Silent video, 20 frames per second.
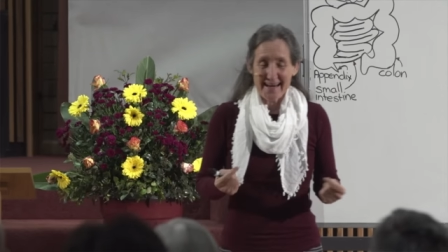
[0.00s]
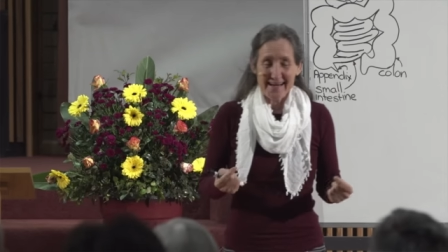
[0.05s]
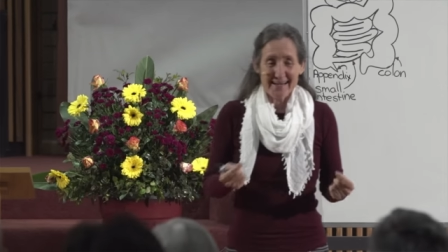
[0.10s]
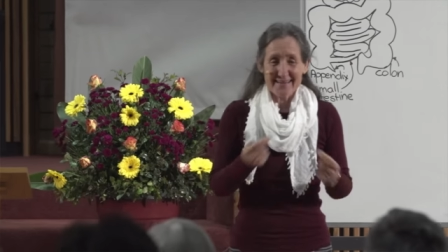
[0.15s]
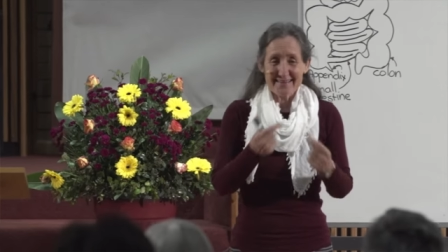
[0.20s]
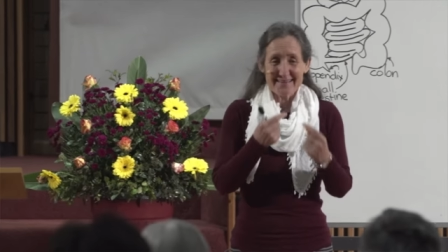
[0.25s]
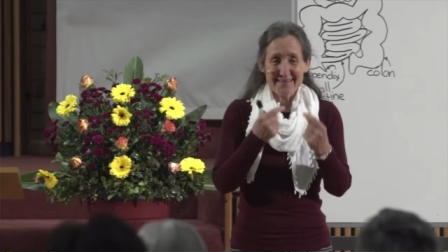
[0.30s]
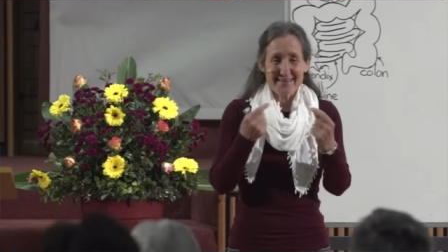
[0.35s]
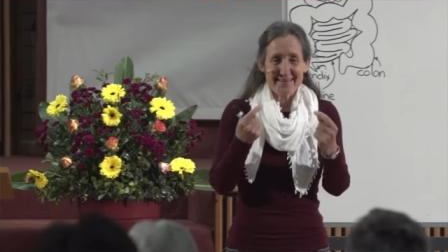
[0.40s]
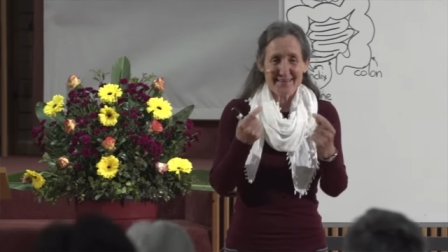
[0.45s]

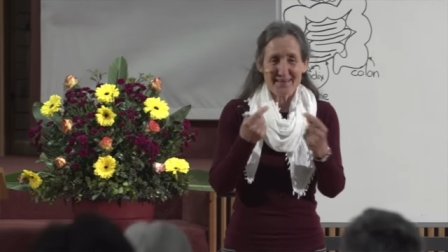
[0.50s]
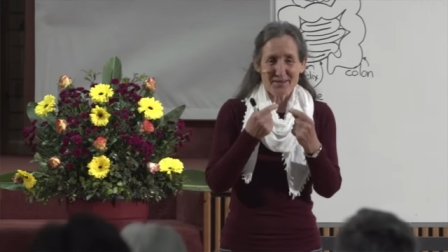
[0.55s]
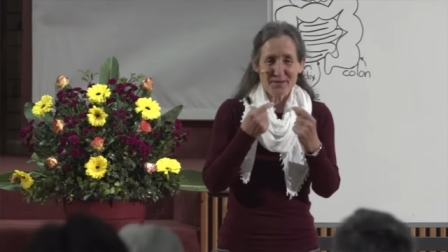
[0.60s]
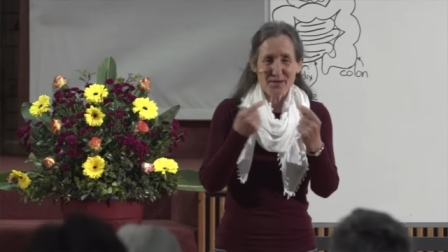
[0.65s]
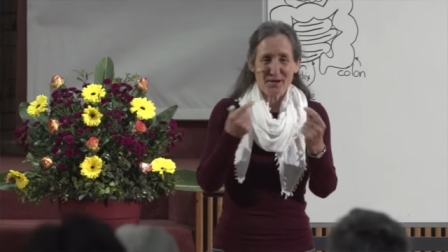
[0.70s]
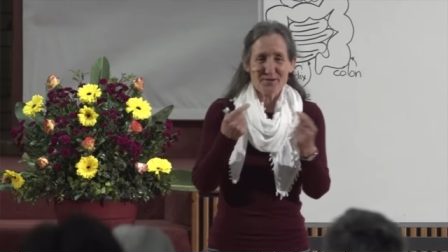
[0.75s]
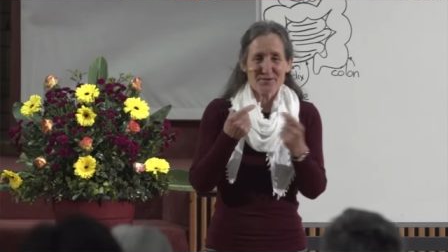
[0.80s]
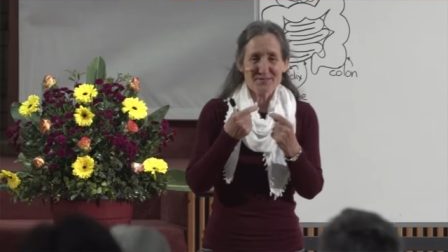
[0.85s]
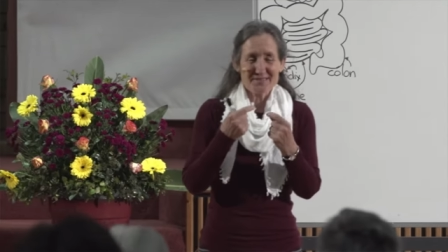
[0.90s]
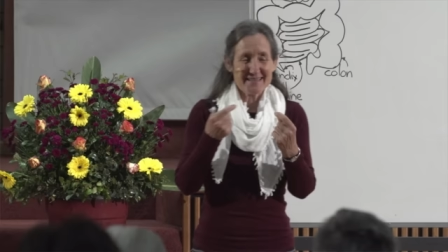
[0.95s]
anything that
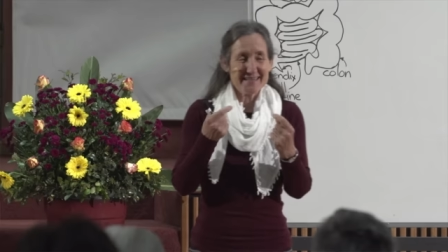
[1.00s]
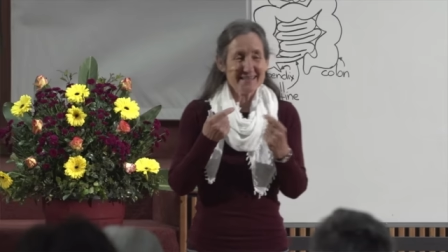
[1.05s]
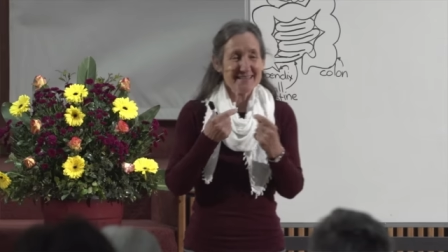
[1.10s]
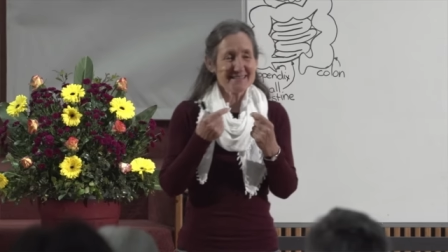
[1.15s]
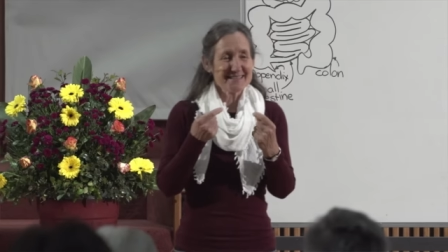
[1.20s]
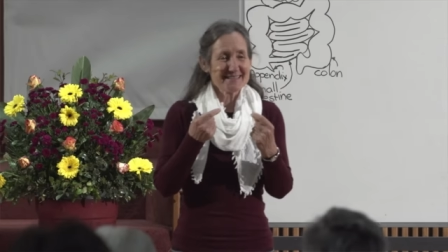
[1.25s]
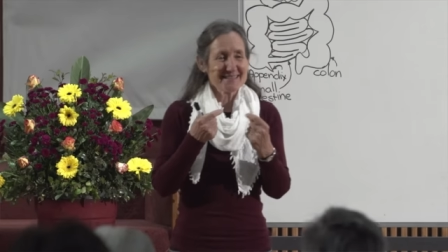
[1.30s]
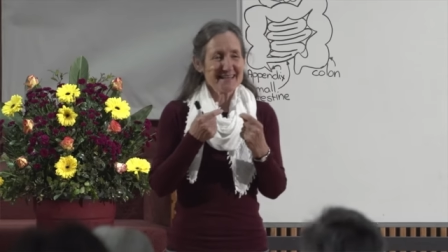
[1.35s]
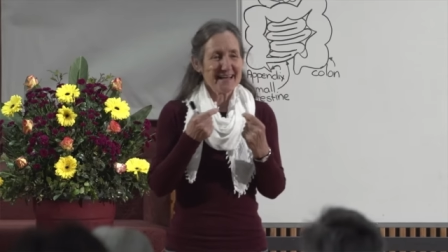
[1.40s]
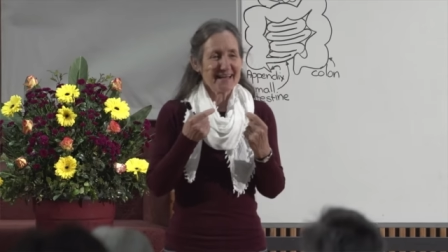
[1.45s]
goes
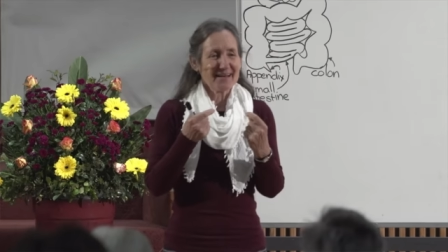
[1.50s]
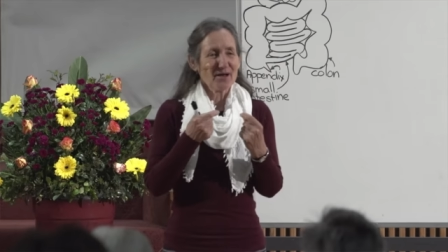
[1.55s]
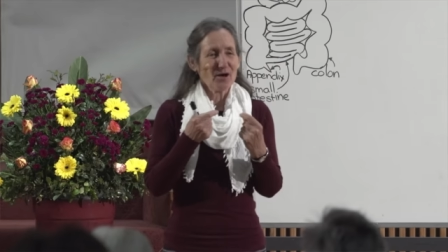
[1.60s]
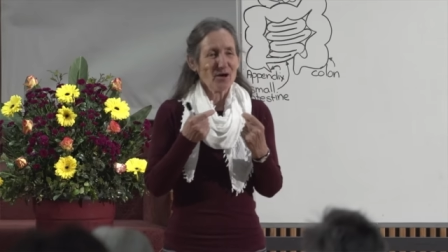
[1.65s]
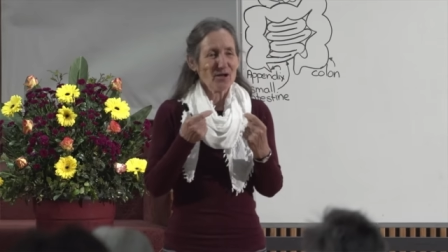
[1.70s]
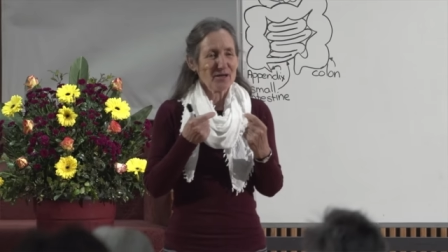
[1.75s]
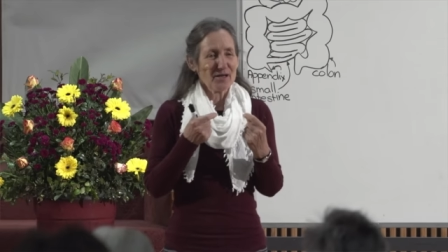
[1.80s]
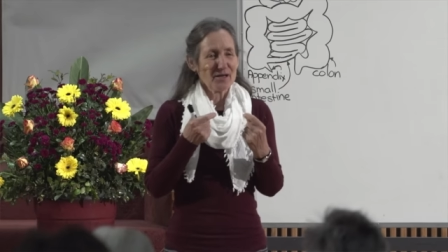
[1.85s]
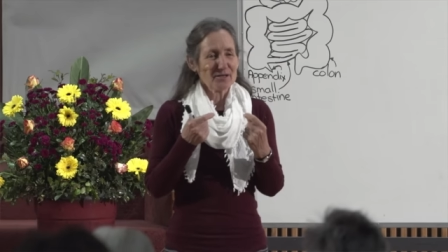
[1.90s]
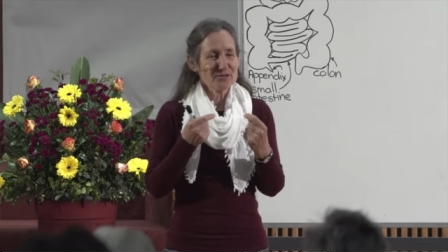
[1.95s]
into that
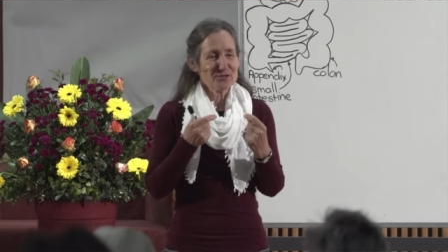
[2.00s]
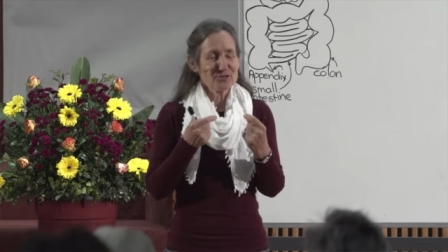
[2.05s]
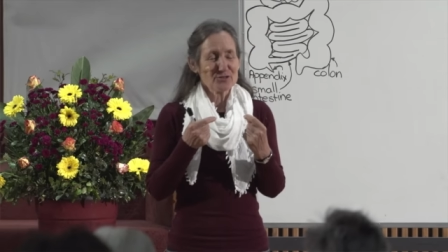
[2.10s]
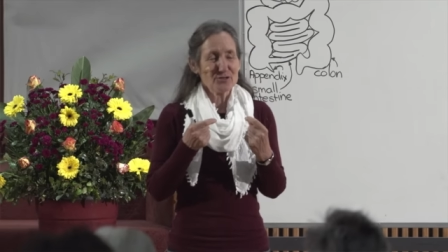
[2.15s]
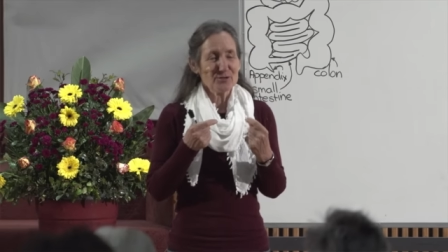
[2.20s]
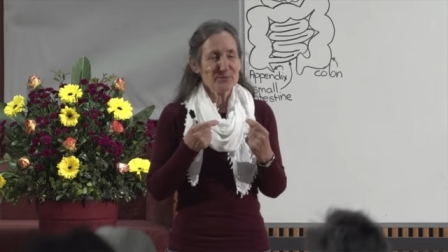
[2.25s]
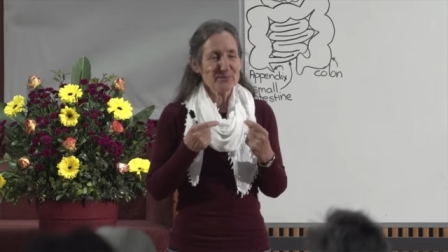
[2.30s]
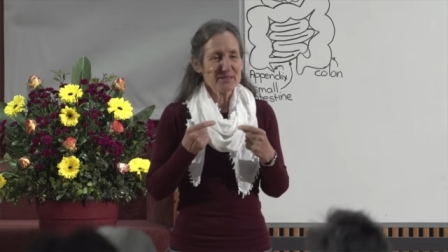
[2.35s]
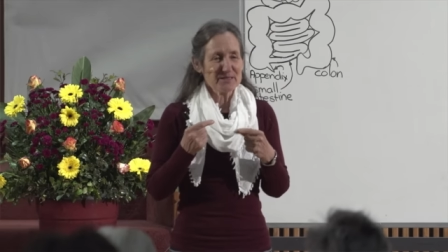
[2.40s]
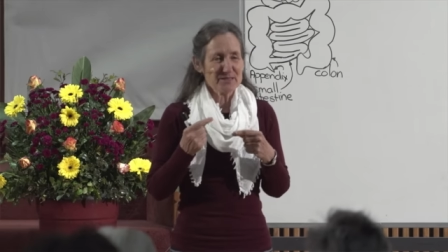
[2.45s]
hollow tube